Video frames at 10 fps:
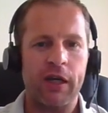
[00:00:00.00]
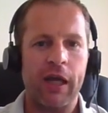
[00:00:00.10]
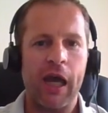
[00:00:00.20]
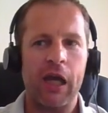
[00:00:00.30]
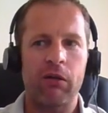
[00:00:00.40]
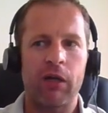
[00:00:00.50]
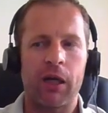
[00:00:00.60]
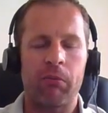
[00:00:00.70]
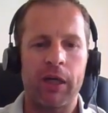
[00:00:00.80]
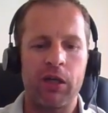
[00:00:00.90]
that
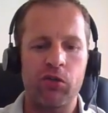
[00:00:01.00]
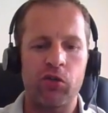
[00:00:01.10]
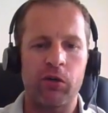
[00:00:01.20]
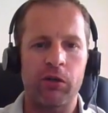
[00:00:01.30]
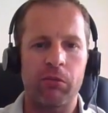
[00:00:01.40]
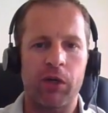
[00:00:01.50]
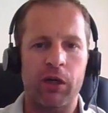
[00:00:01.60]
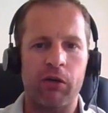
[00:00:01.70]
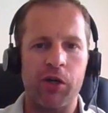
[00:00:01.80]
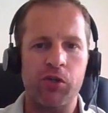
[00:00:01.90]
can hinder the
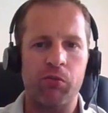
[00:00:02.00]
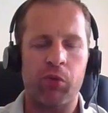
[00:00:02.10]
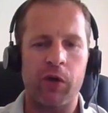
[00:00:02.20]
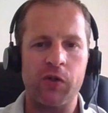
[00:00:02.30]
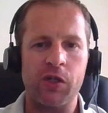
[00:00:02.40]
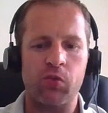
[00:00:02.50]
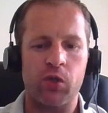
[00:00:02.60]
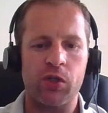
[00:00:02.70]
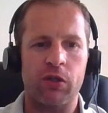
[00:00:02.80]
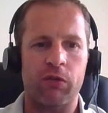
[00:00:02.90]
migration process,
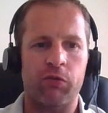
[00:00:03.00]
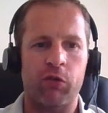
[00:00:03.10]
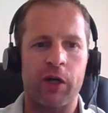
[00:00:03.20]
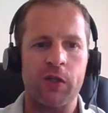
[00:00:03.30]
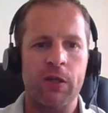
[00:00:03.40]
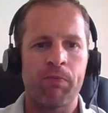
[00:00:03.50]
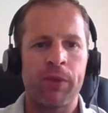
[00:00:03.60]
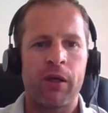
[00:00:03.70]
which it did for us.